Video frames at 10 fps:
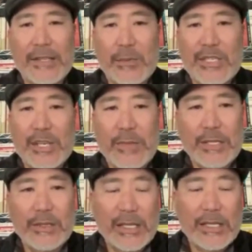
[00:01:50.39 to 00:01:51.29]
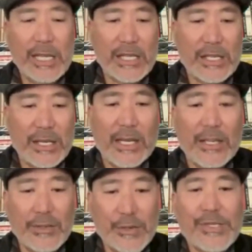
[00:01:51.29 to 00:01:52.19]
So we should be looking to the
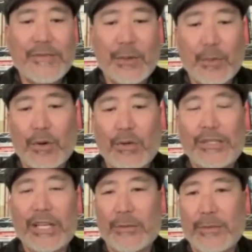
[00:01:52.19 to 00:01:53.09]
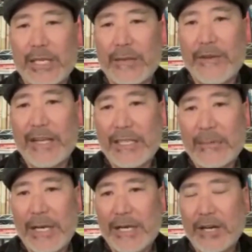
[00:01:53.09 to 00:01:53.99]
countries of the world that are being affected
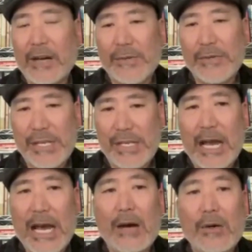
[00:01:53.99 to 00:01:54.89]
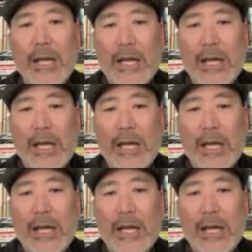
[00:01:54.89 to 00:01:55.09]
by autocracy now